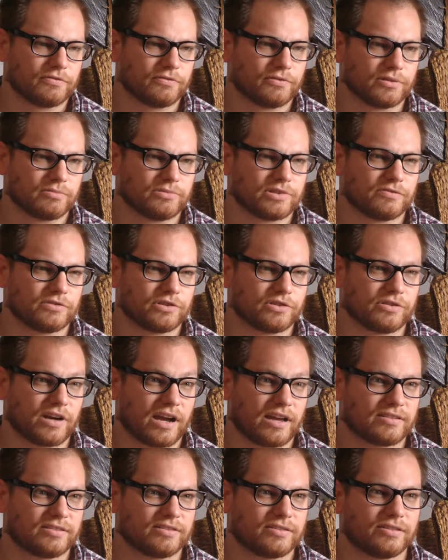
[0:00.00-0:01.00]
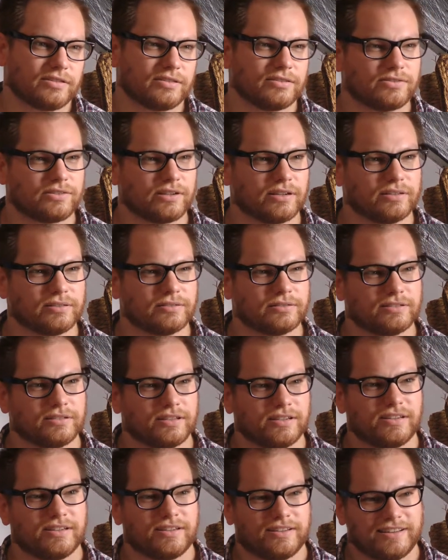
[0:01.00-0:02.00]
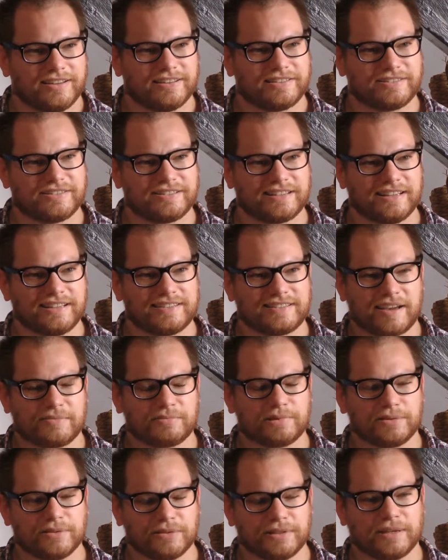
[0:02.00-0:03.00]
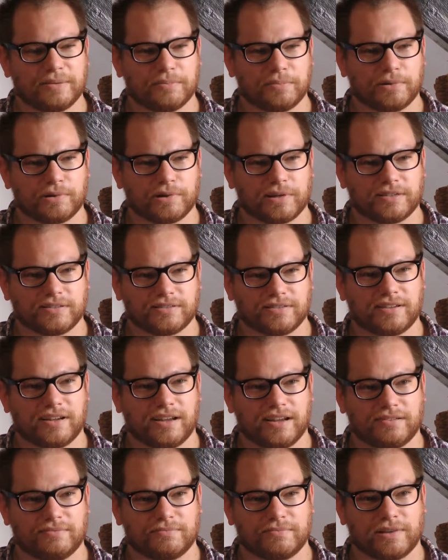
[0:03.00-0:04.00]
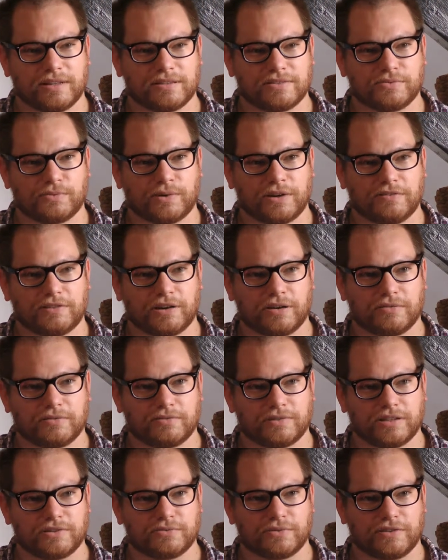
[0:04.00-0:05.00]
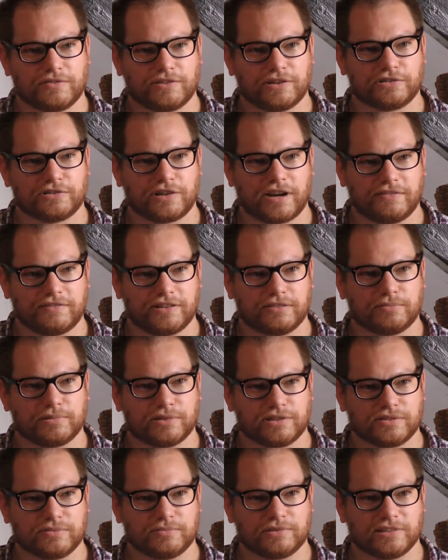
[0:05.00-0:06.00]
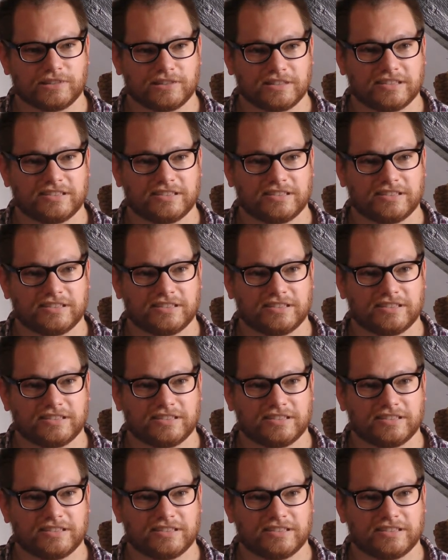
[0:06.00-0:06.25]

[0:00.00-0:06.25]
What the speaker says: forms of stress. So it's absolutely important, and it's one of our driving principles.